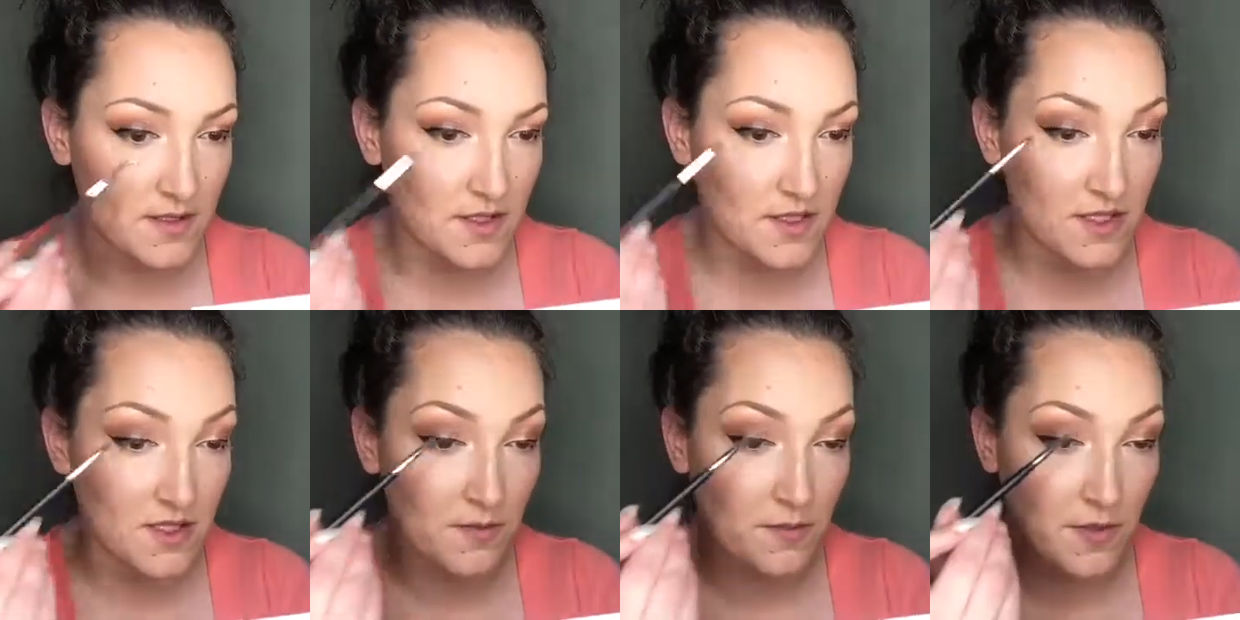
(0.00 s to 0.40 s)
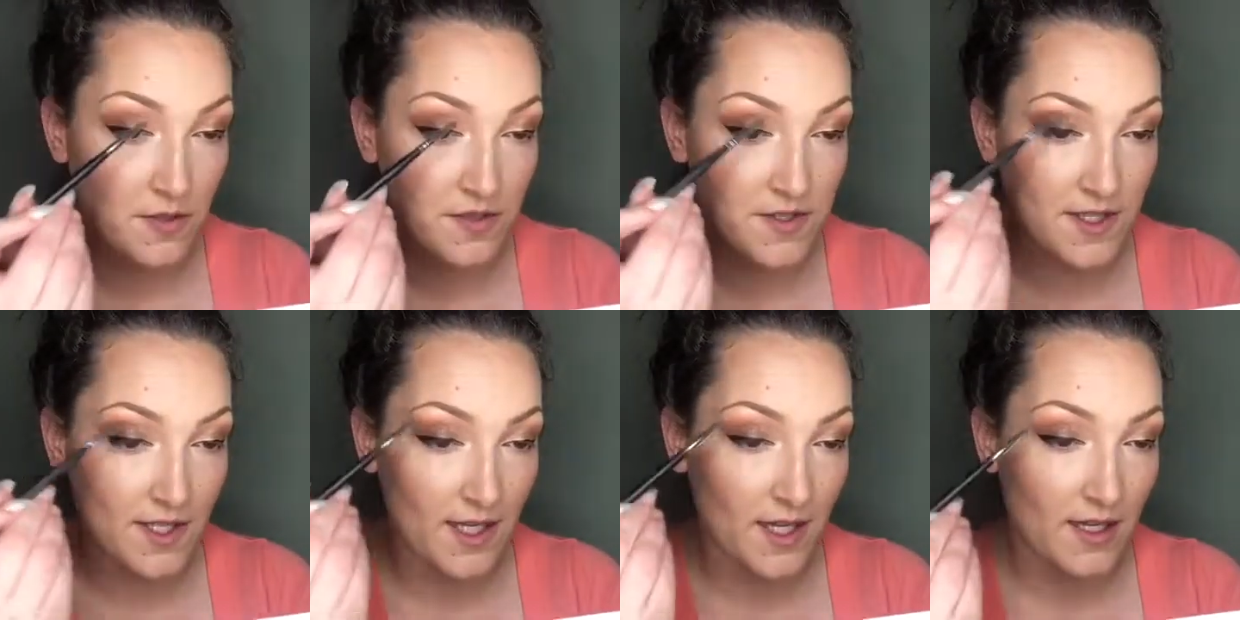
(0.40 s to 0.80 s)
just
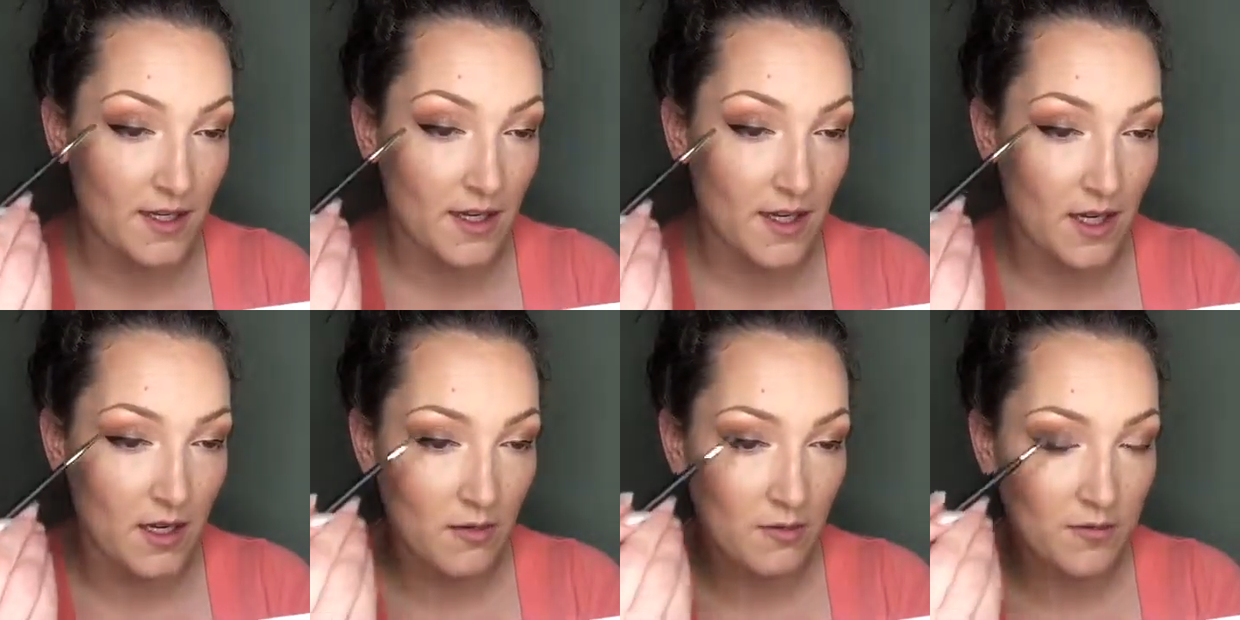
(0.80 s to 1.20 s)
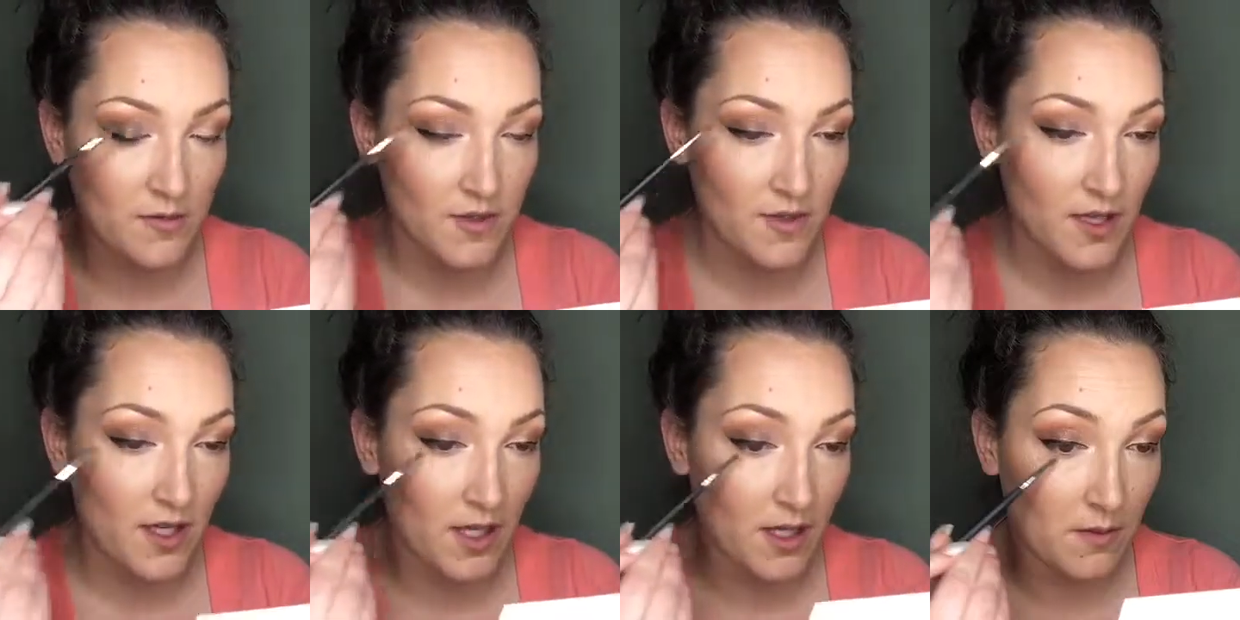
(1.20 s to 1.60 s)
supposed to kind of help
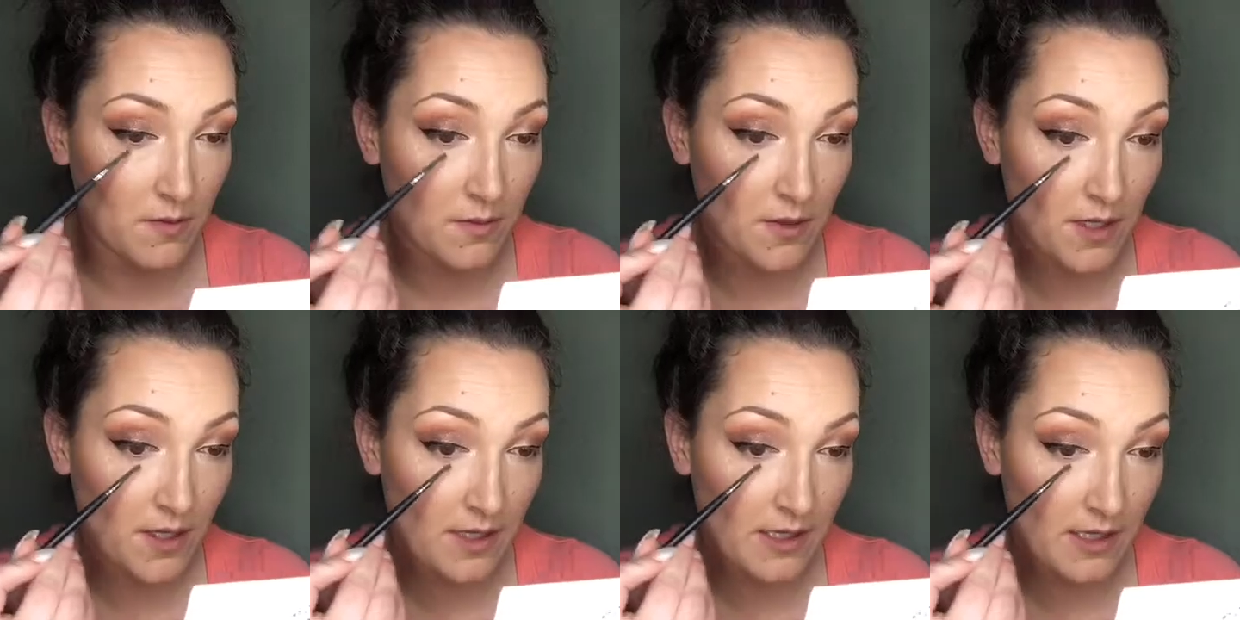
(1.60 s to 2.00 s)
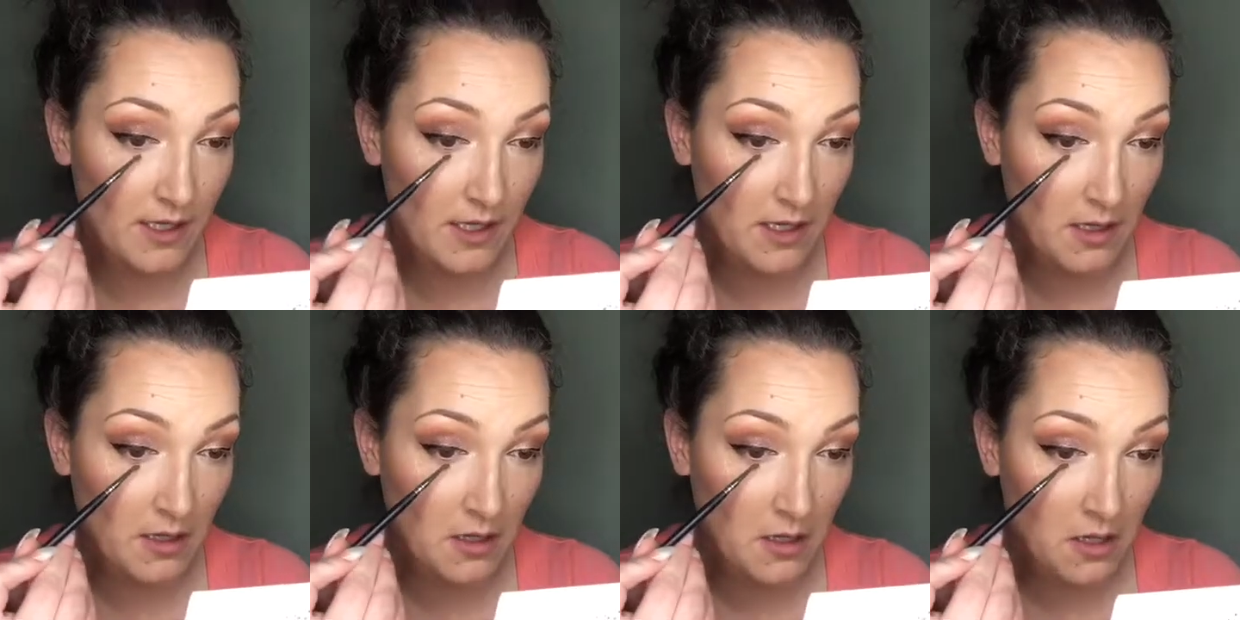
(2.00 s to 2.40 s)
do the ombre
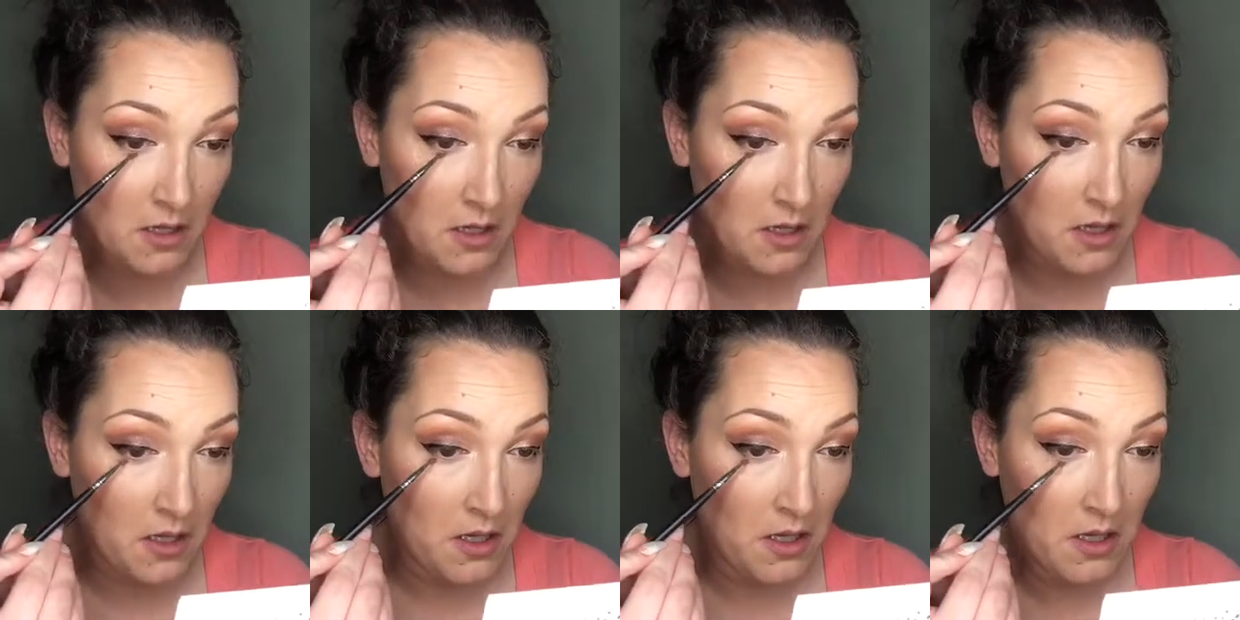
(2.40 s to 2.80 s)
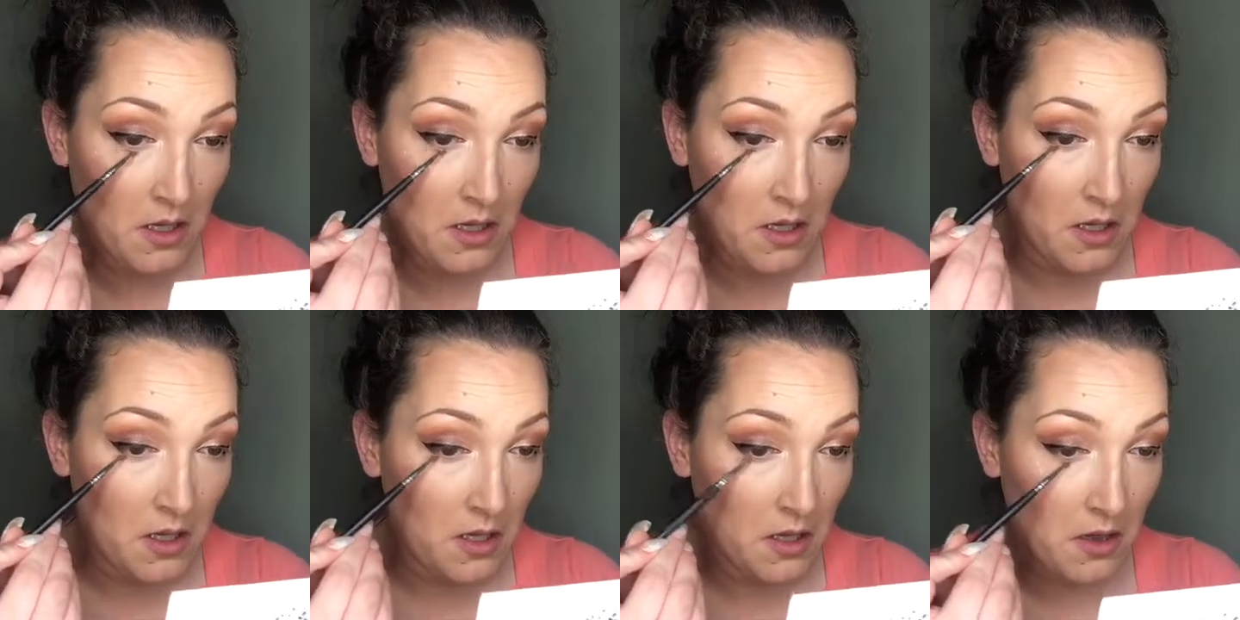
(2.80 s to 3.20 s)
thing
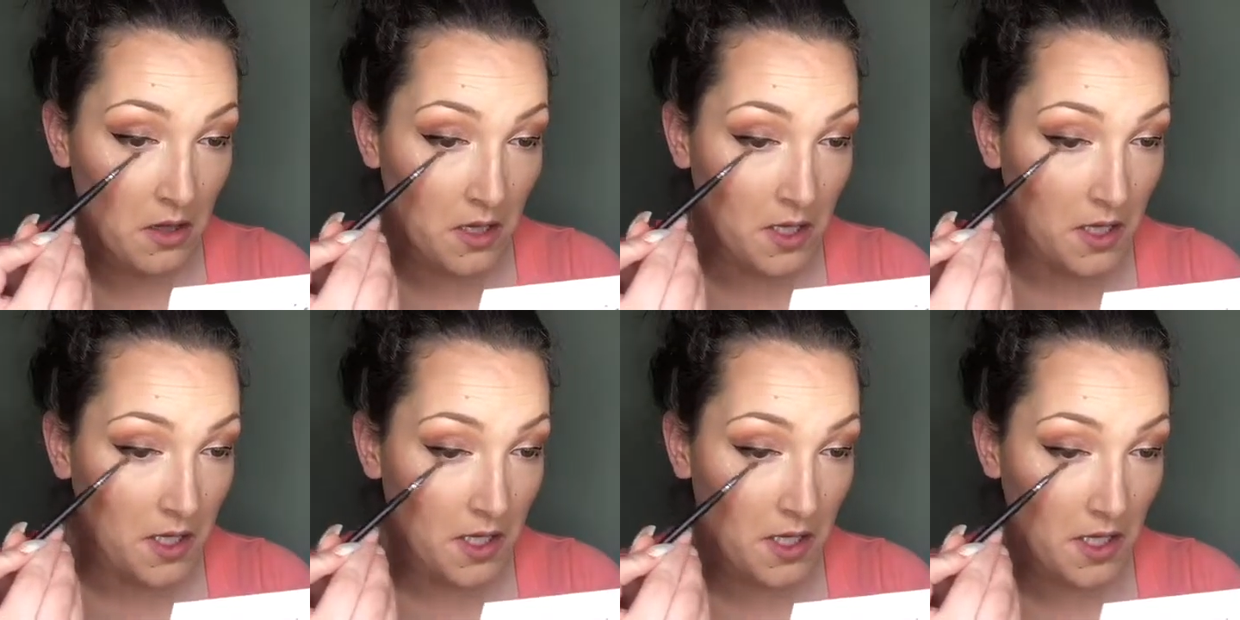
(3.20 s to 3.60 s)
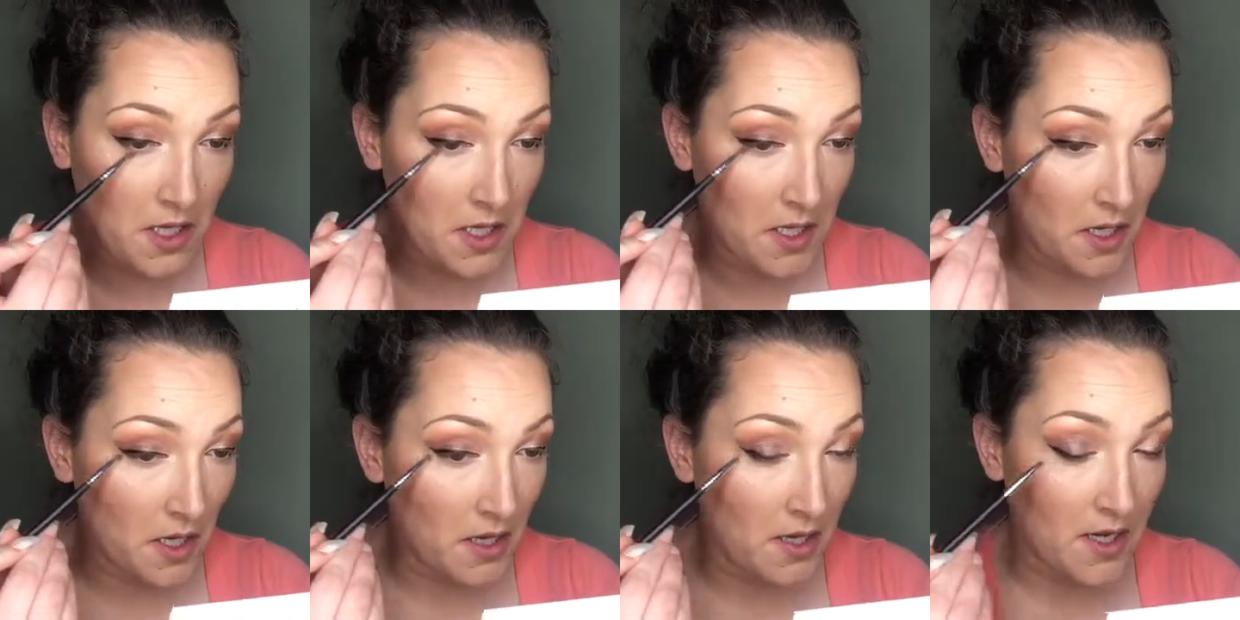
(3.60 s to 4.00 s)
like it
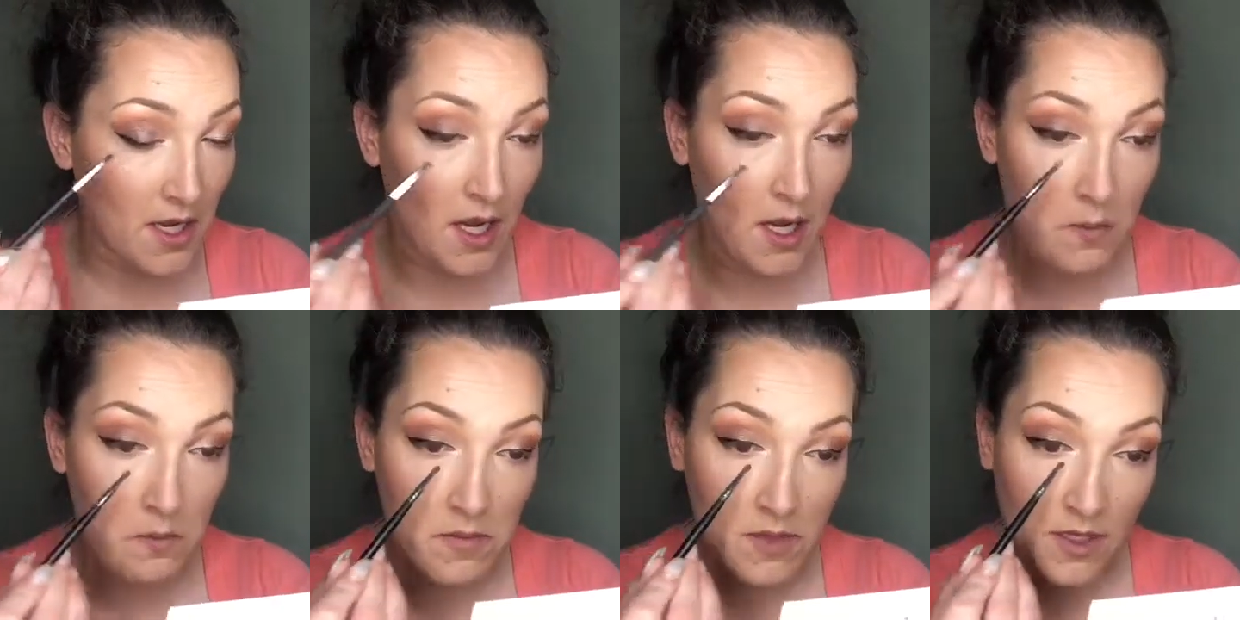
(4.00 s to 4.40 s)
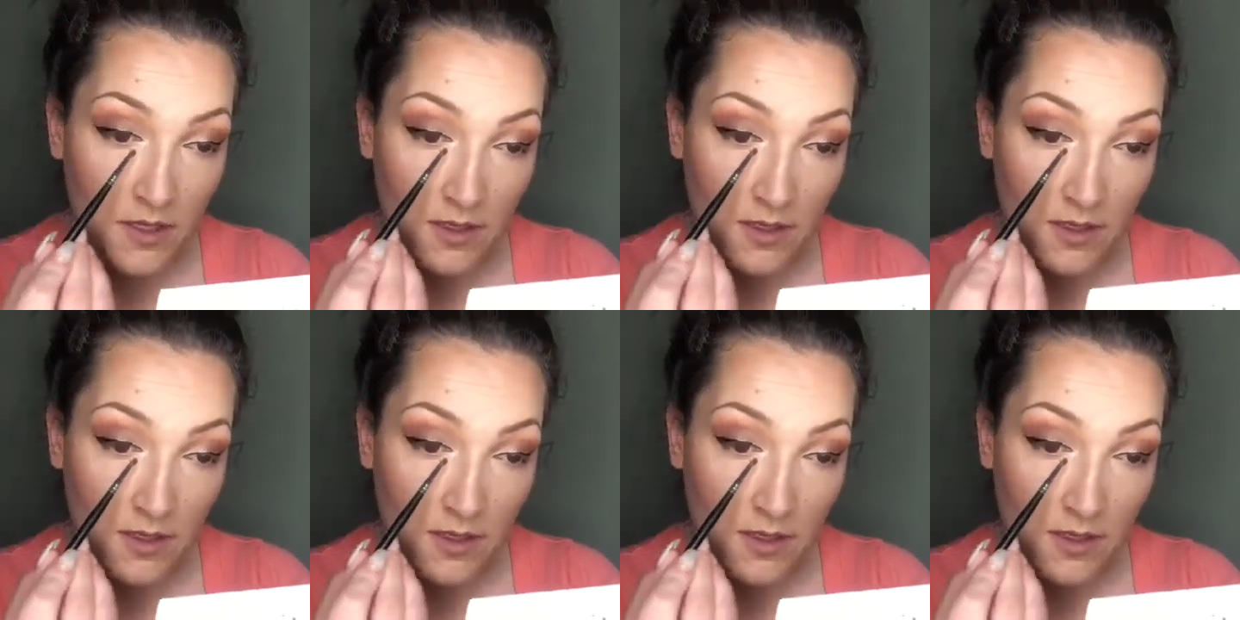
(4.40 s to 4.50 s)
is on top.